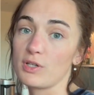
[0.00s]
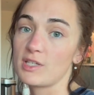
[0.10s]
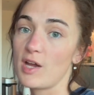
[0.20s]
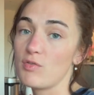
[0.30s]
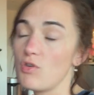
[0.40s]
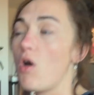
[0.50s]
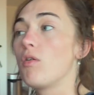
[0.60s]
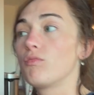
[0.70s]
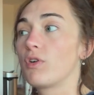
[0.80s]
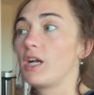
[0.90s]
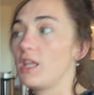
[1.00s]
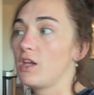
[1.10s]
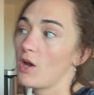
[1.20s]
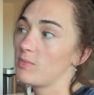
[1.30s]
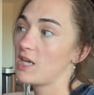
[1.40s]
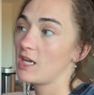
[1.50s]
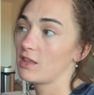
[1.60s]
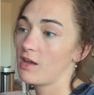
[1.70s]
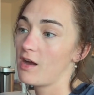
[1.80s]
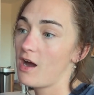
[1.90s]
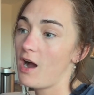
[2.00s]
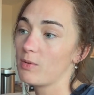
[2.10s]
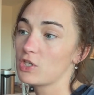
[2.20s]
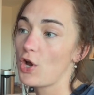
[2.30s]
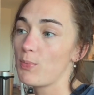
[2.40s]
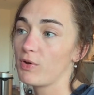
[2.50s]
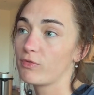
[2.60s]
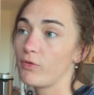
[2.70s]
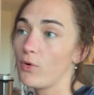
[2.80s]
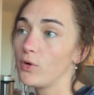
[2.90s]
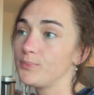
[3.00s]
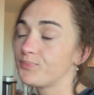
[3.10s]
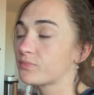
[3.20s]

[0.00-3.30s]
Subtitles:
So not really the update that I was hoping for.